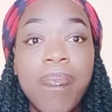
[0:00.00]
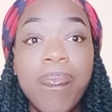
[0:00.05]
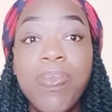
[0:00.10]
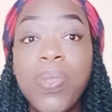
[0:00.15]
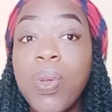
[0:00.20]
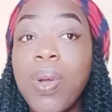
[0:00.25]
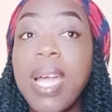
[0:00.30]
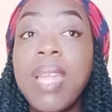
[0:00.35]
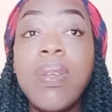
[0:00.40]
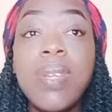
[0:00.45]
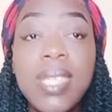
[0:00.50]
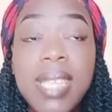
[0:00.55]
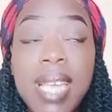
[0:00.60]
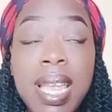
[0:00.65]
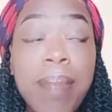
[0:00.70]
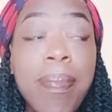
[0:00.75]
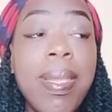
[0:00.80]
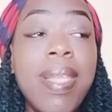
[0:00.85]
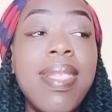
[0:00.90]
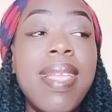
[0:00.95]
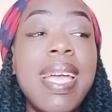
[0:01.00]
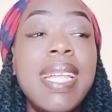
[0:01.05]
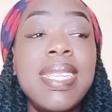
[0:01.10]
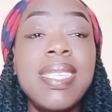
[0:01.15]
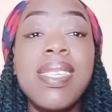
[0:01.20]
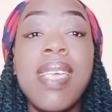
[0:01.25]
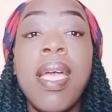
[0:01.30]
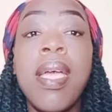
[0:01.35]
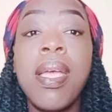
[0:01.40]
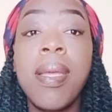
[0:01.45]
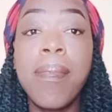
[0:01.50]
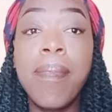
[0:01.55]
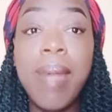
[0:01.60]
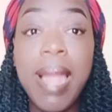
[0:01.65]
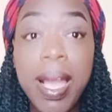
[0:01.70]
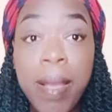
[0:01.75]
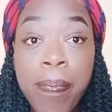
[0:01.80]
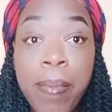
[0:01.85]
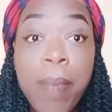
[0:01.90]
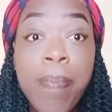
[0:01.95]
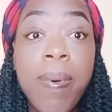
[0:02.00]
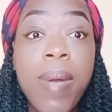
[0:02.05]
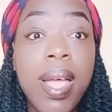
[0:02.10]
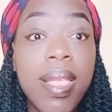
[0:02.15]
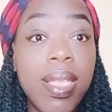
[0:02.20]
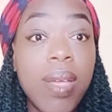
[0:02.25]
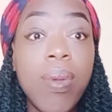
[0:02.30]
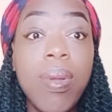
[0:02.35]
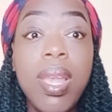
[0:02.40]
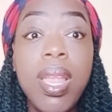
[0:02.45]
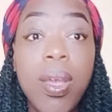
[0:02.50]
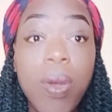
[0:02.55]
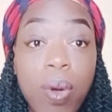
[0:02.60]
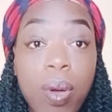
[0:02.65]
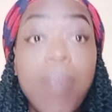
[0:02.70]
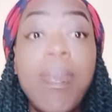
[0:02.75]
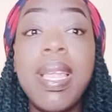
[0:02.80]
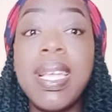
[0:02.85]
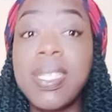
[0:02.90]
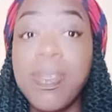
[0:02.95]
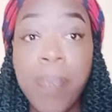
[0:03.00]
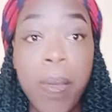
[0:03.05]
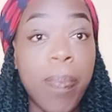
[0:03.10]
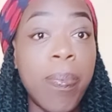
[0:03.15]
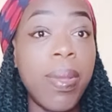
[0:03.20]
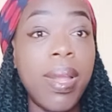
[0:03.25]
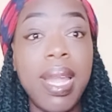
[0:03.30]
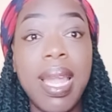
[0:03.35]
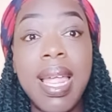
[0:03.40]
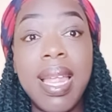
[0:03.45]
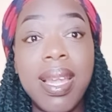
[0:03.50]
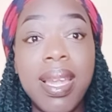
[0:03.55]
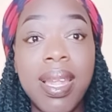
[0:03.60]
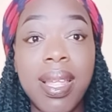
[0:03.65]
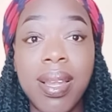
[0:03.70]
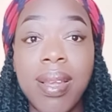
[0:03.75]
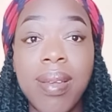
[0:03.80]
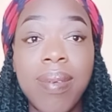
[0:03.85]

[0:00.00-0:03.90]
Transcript: You cannot tell me that black people are the only homeless people in London.